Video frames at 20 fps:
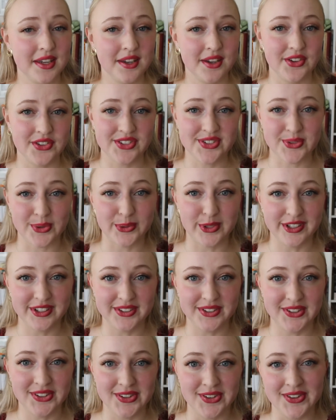
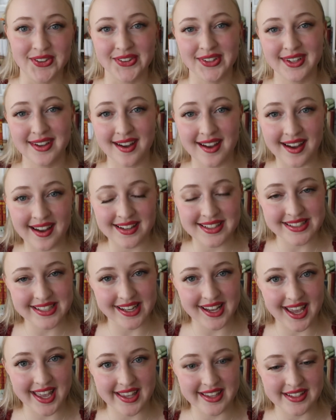historical
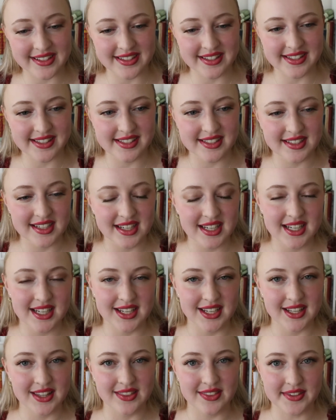context.
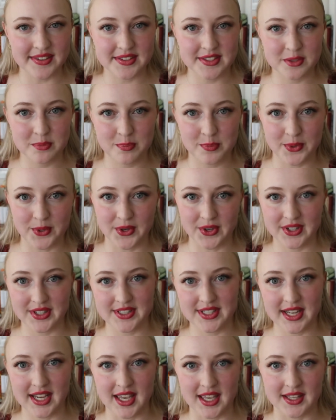This book
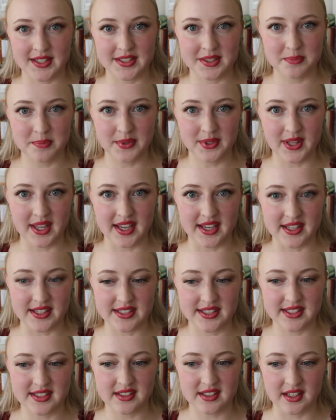takes
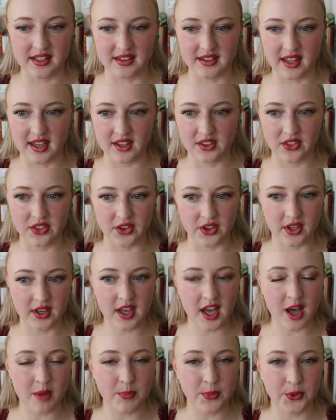place in like the
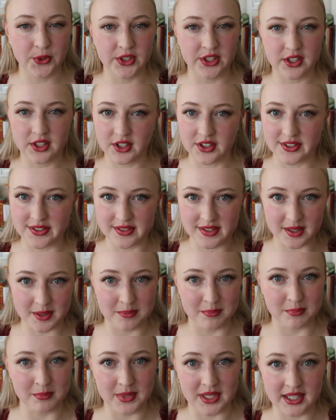couple years
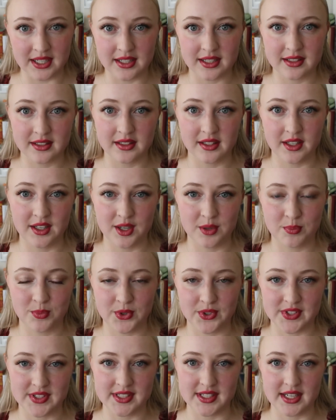immediately
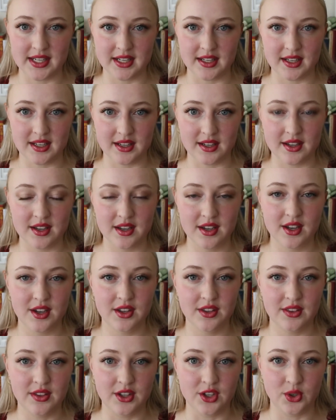preceding
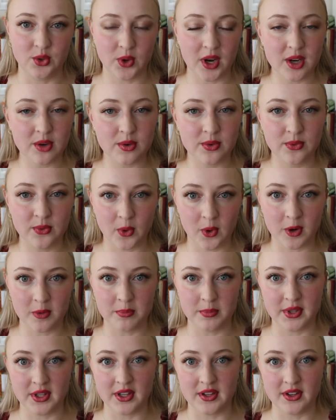the Great
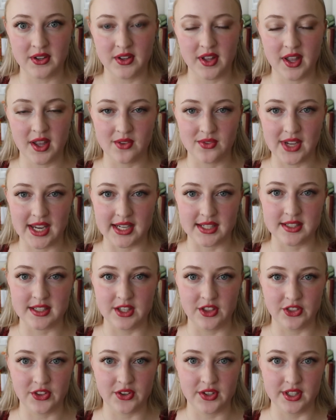Reform Bill of
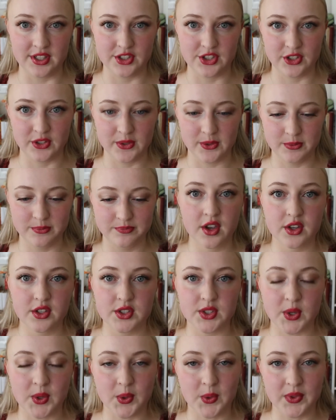1832.
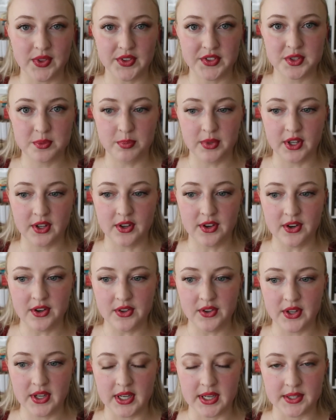So this
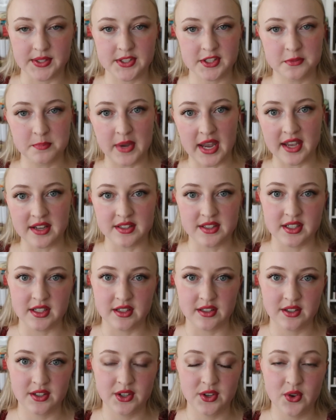bill
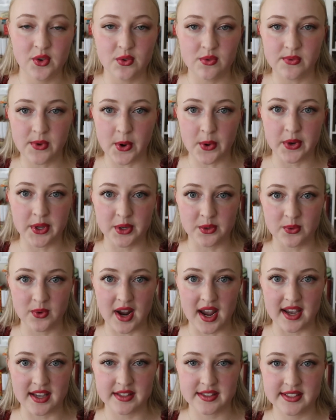expanded voting
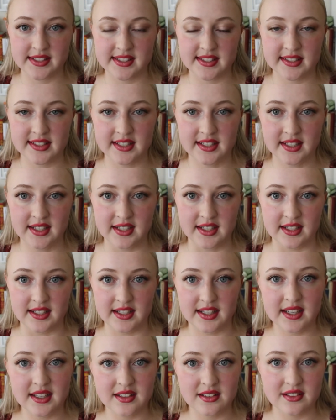rights in
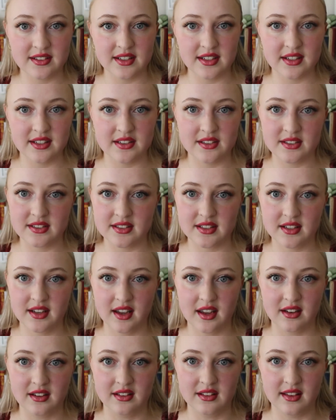England
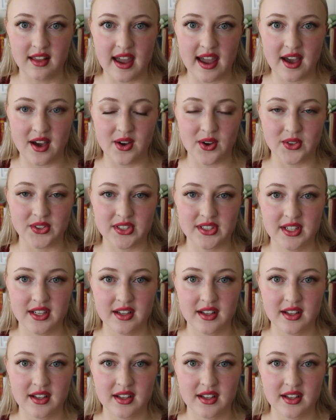and allowed